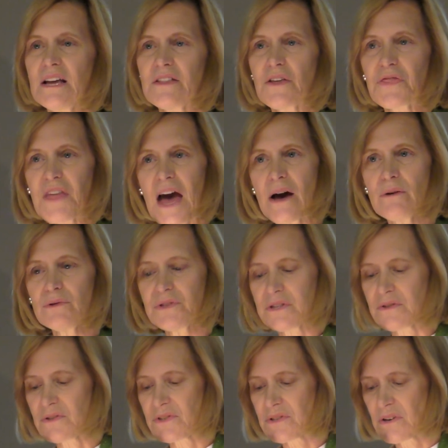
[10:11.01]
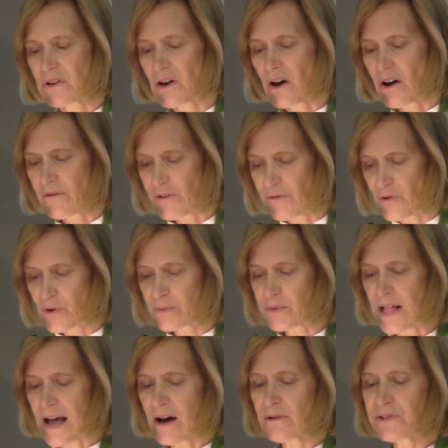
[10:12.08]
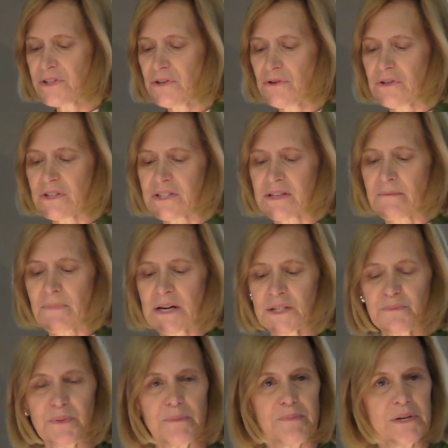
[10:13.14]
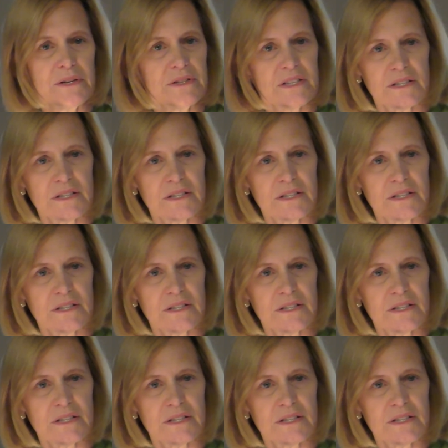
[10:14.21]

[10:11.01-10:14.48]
the thousands of affordable housing units that must be built.